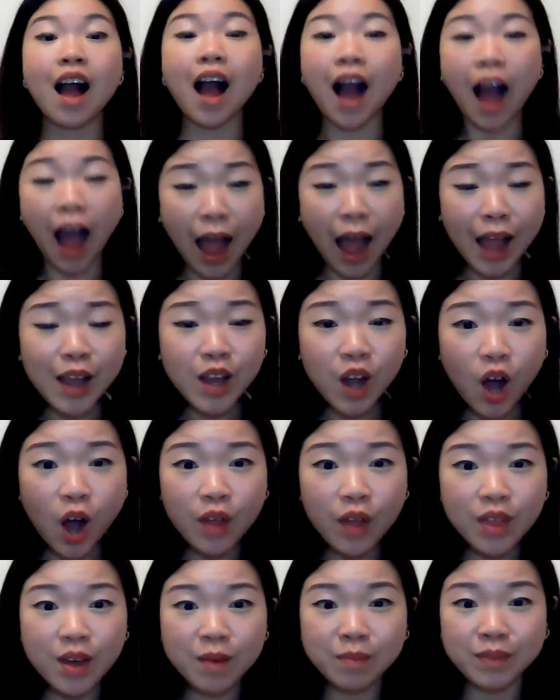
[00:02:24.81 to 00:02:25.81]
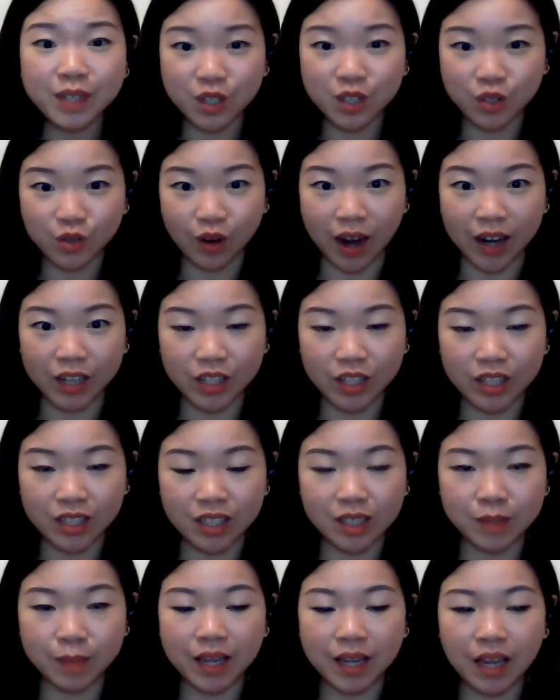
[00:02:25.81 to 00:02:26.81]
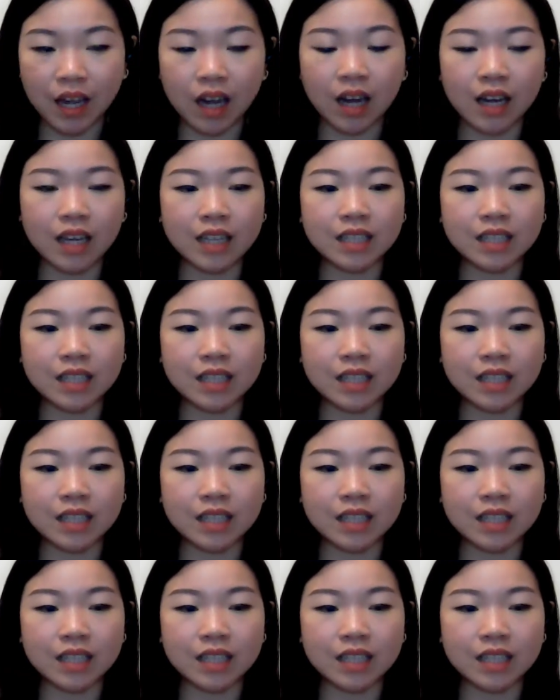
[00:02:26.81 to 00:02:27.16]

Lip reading: I call them distractions because